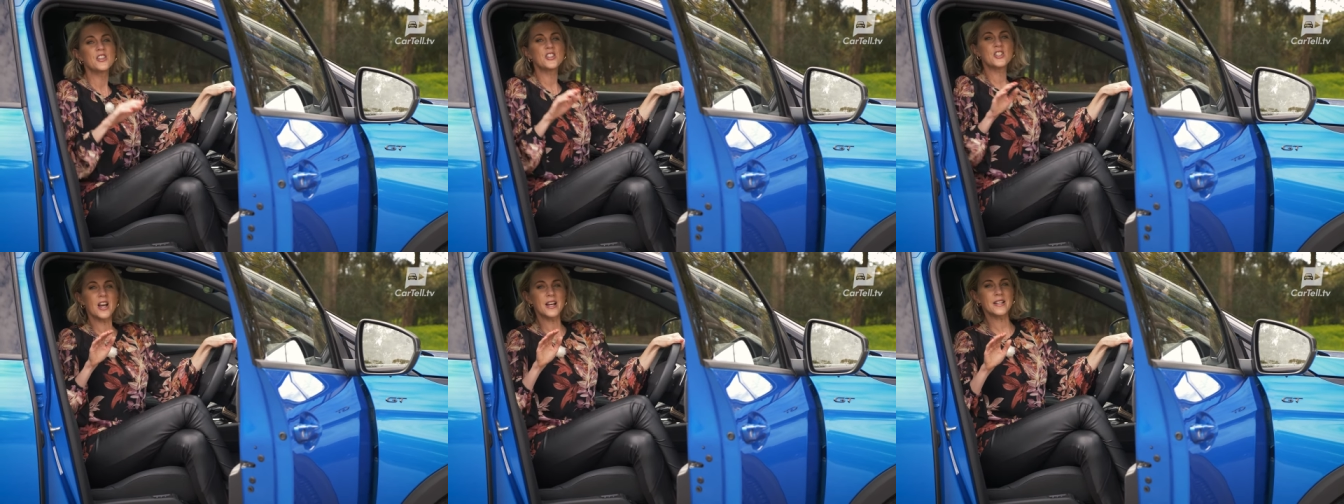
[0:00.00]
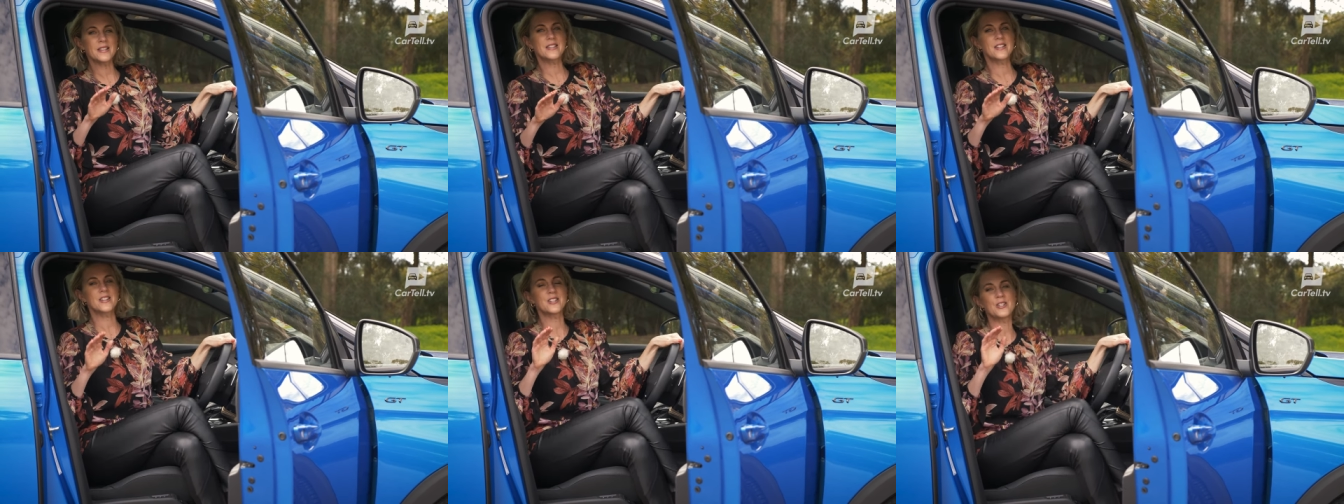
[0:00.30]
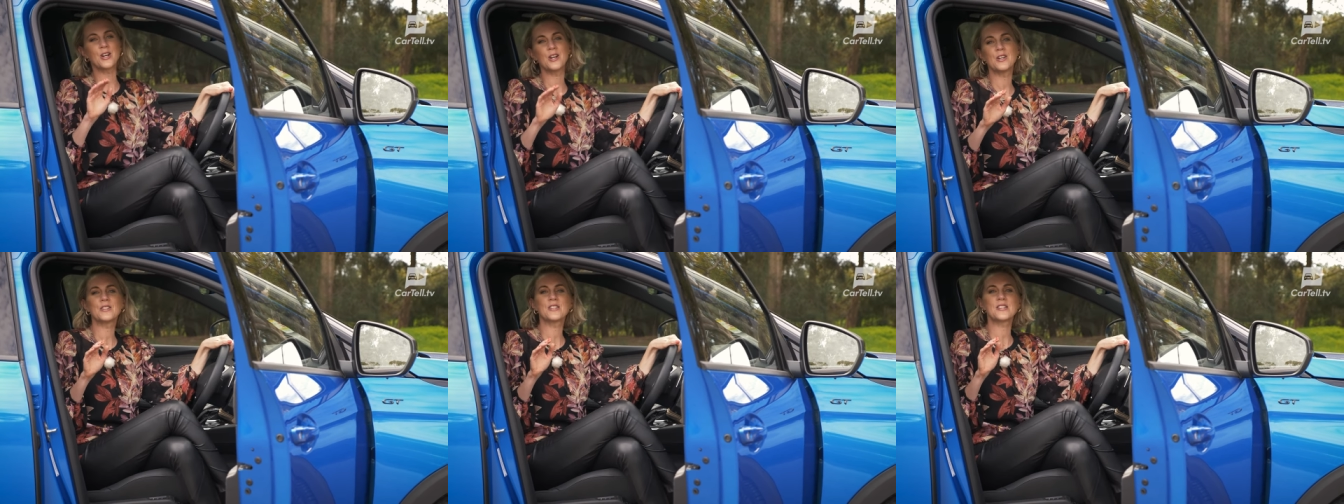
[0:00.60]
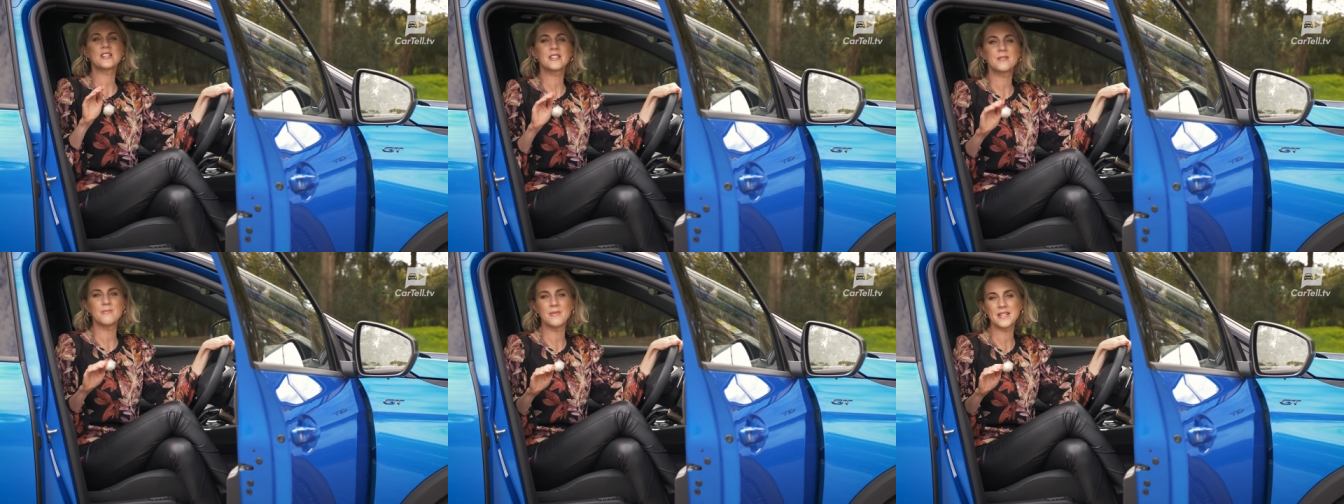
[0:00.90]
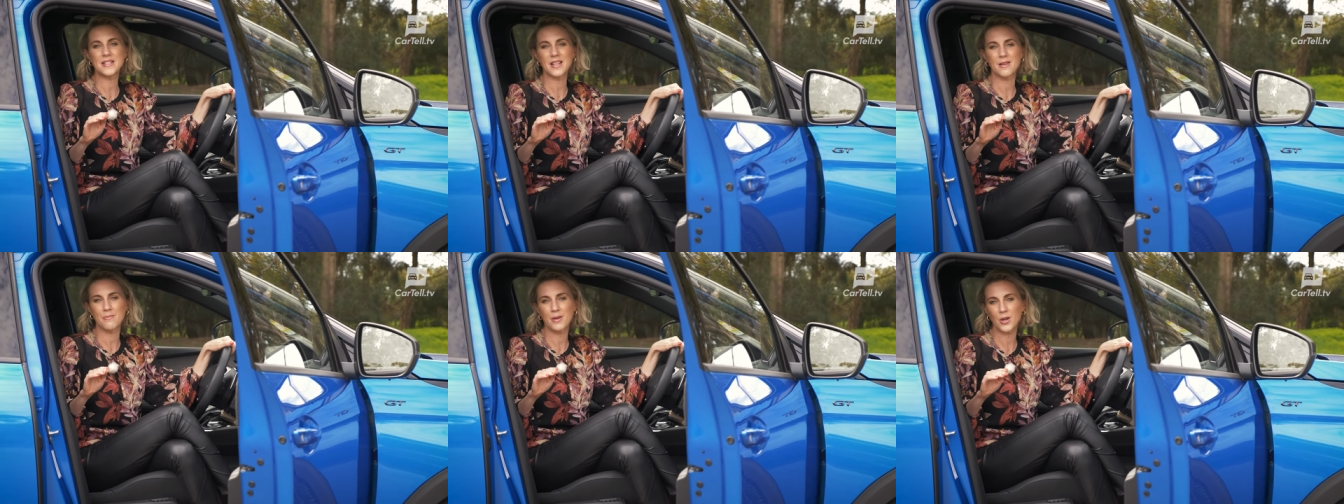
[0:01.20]
Just don't
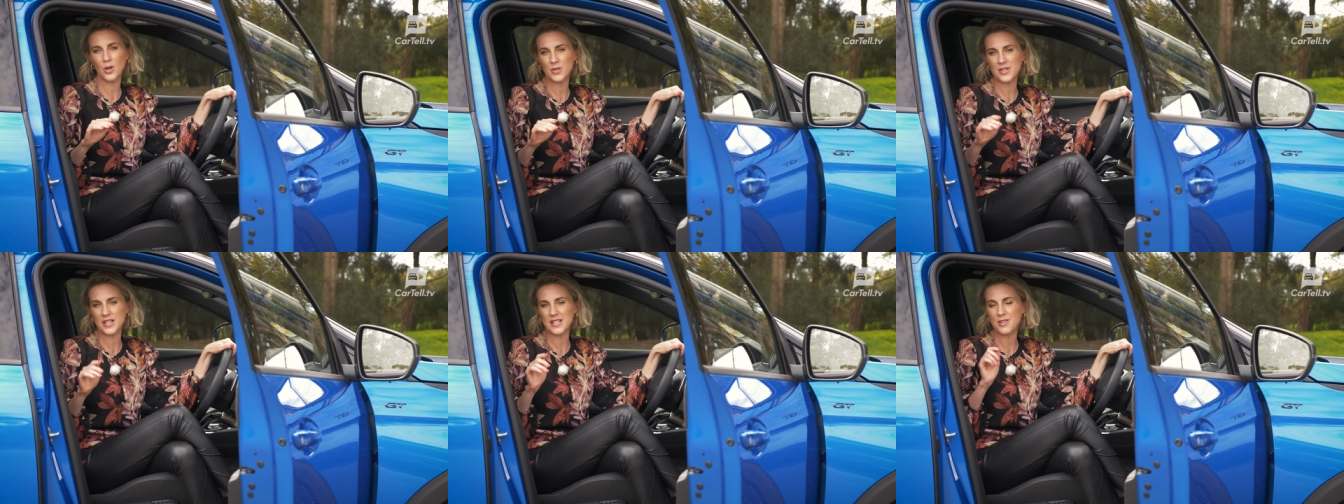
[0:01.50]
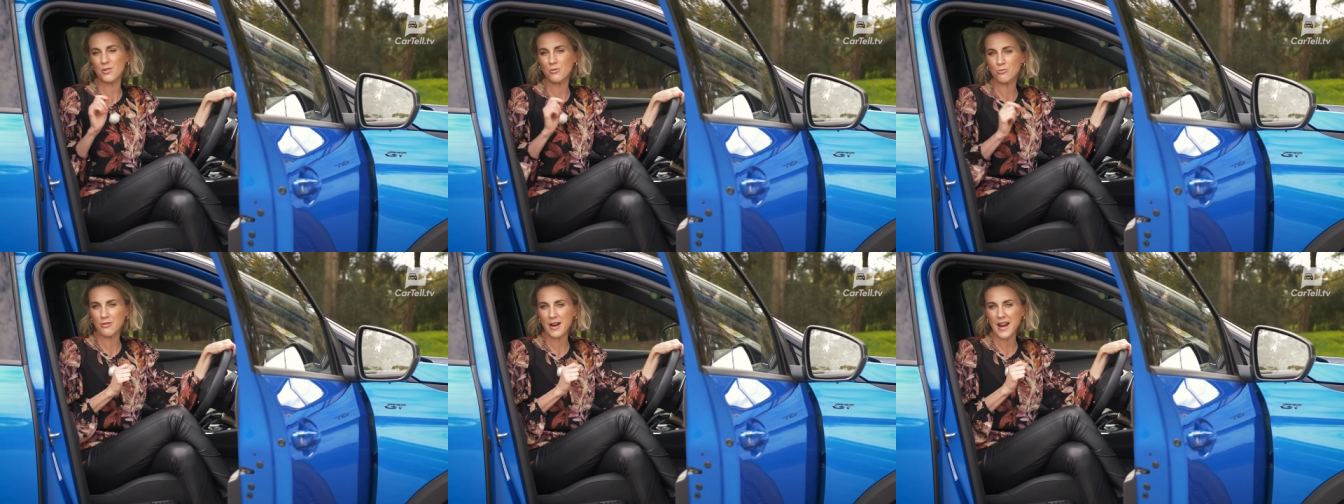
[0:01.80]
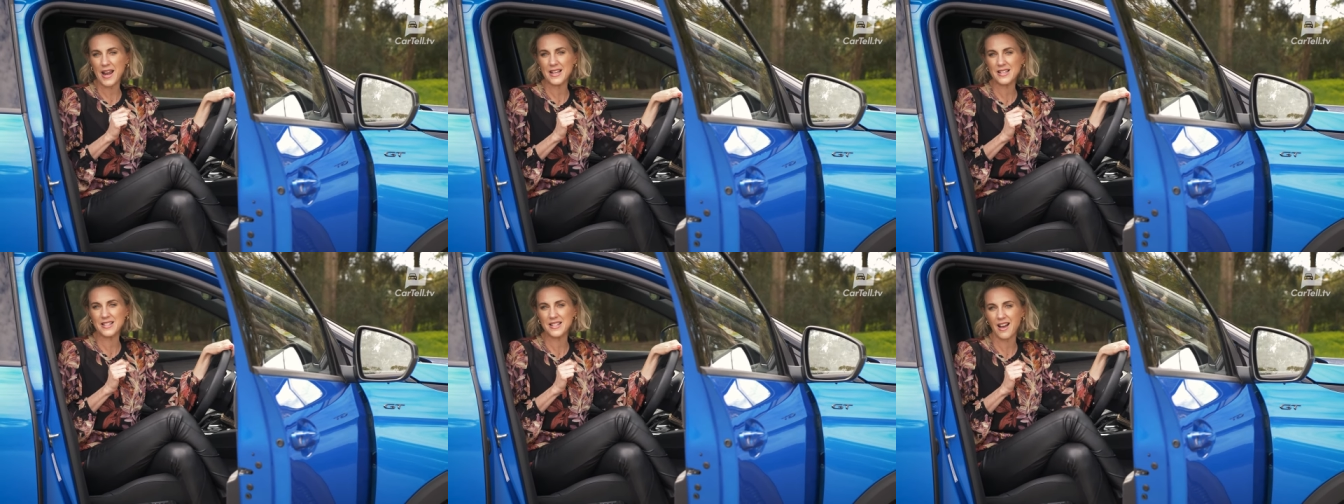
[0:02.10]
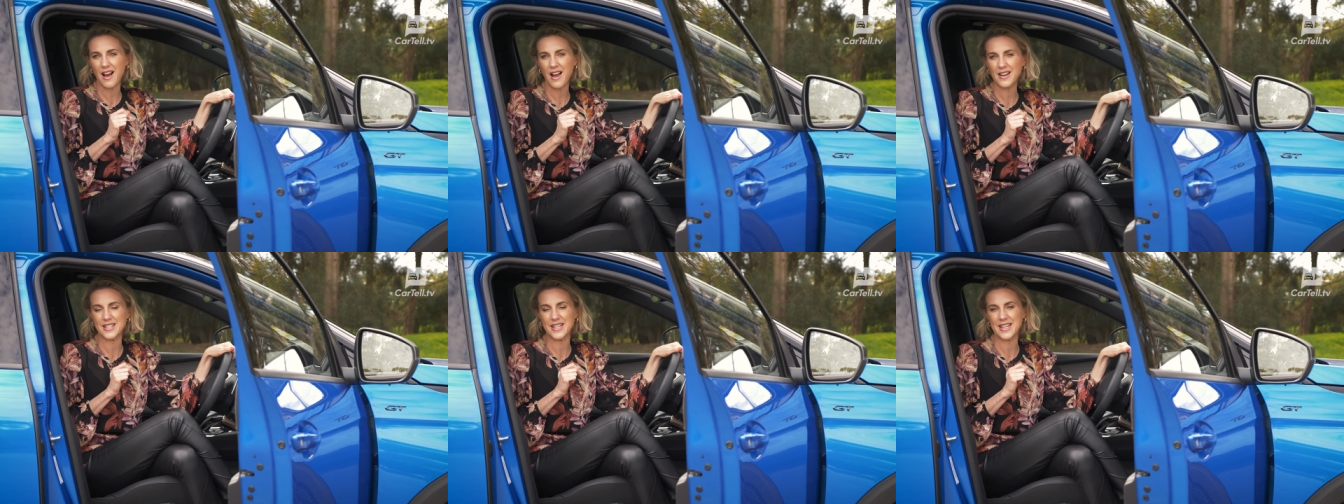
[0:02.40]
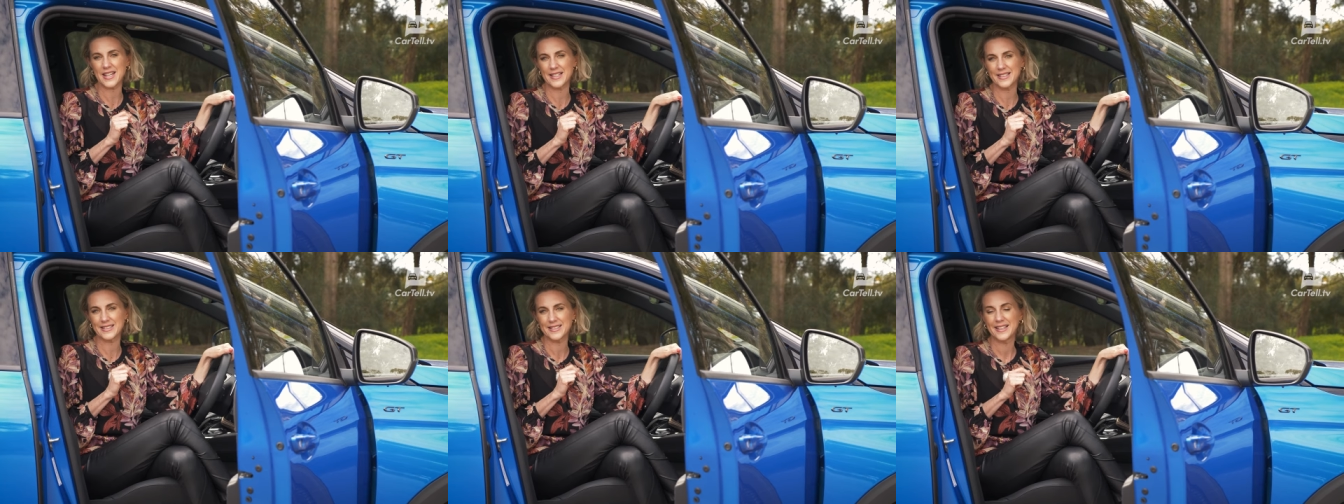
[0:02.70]
dismiss it because it's a rare sight
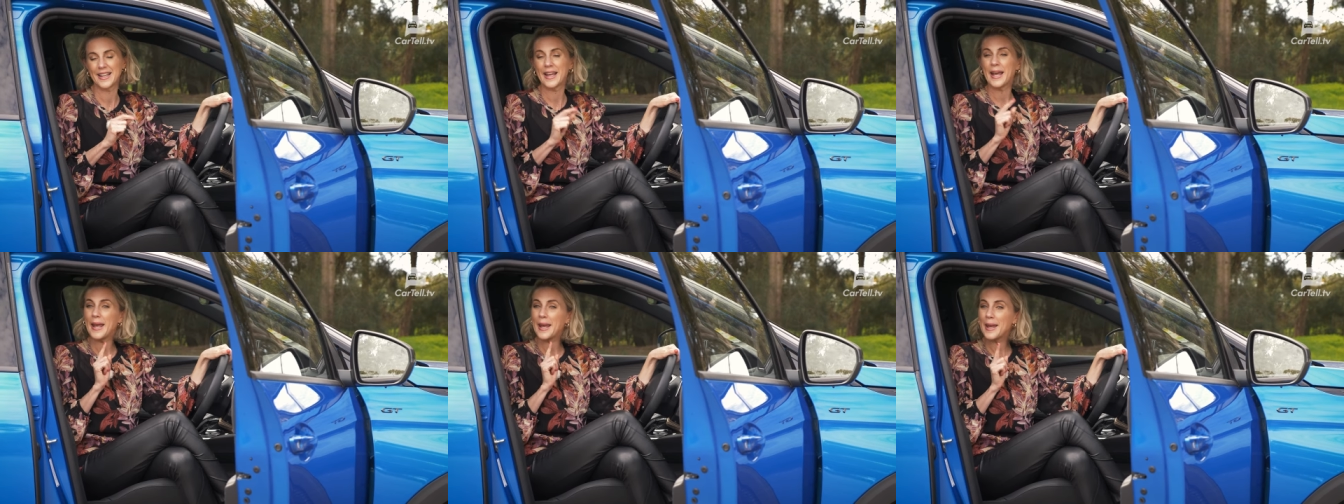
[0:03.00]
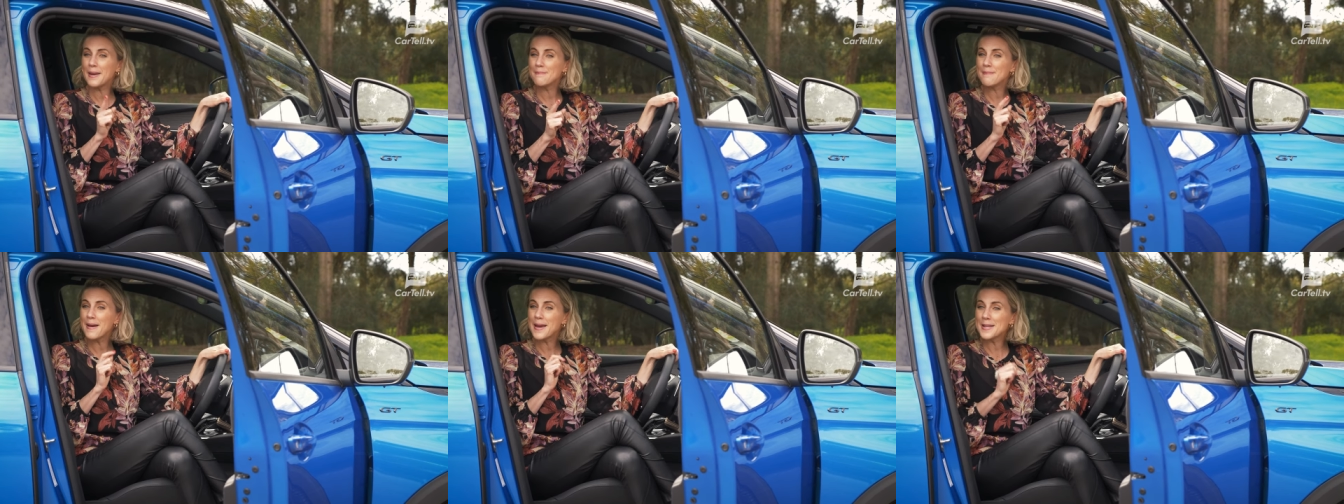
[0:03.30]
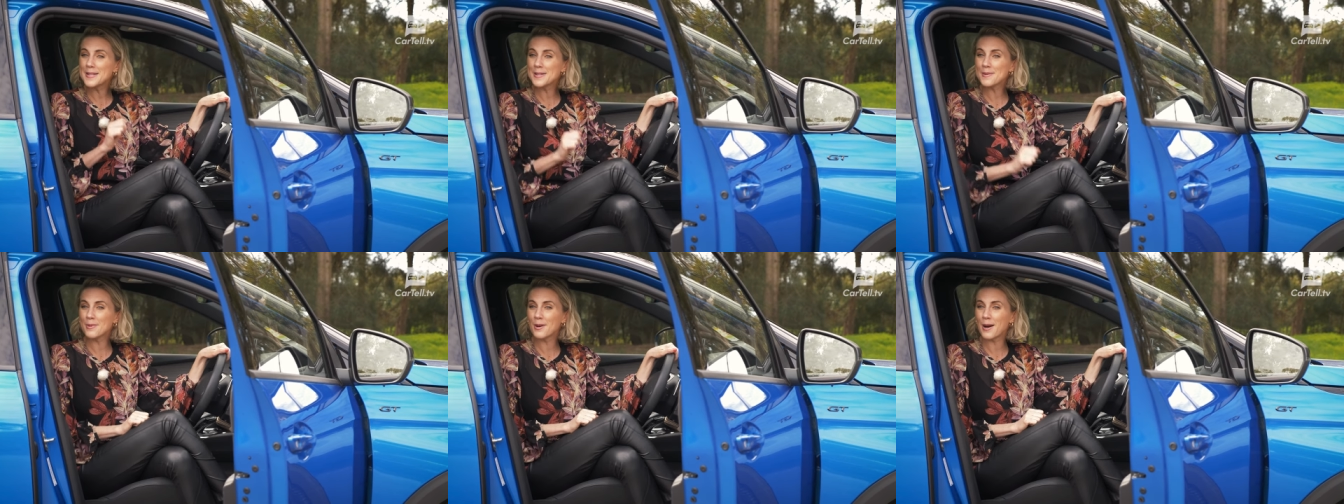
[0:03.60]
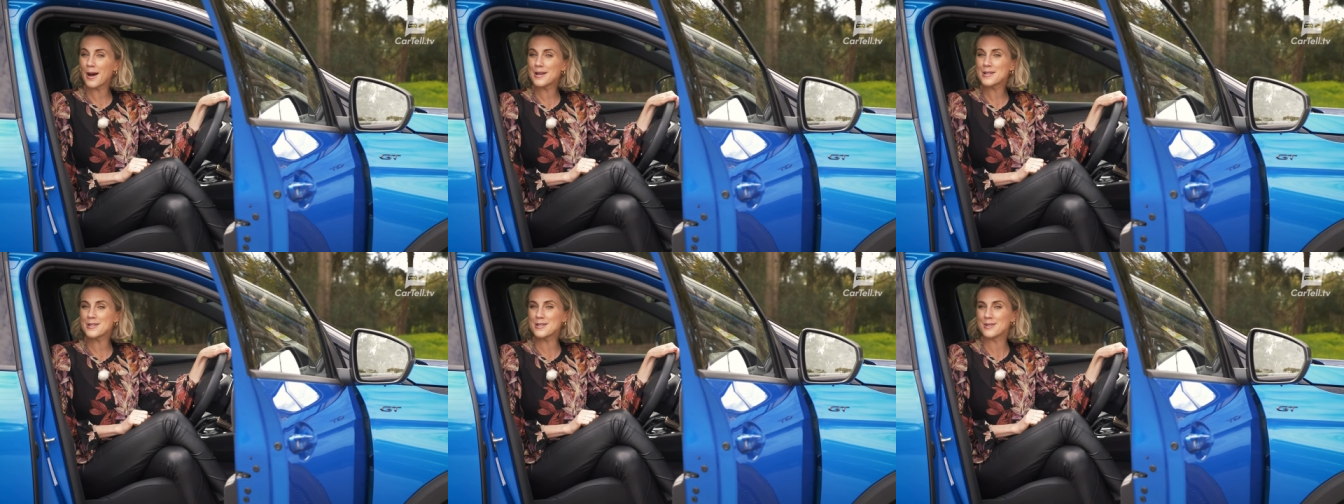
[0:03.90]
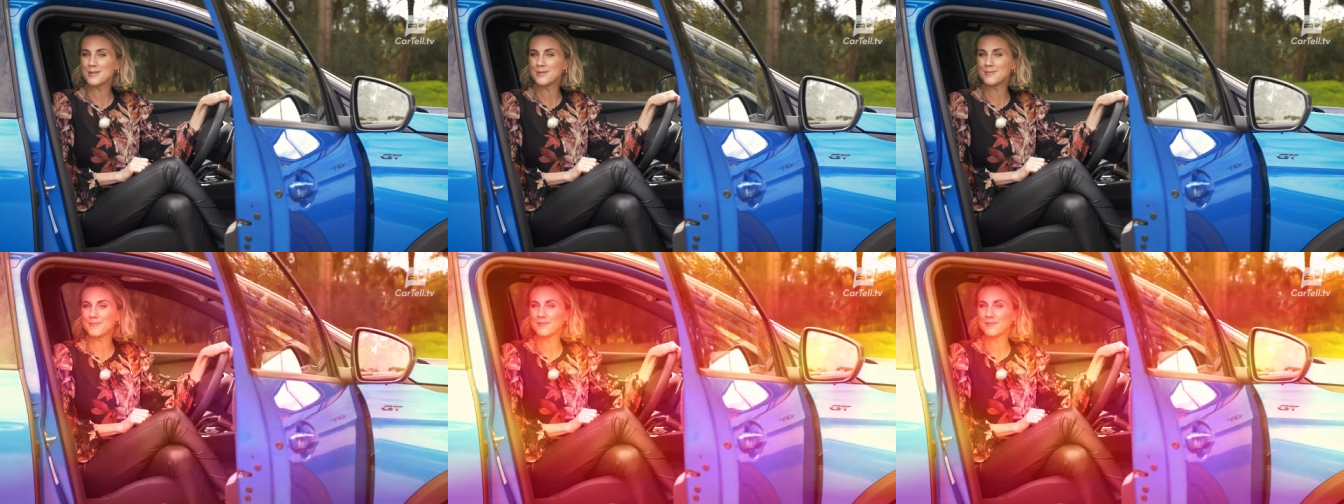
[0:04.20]
here it may surprise you.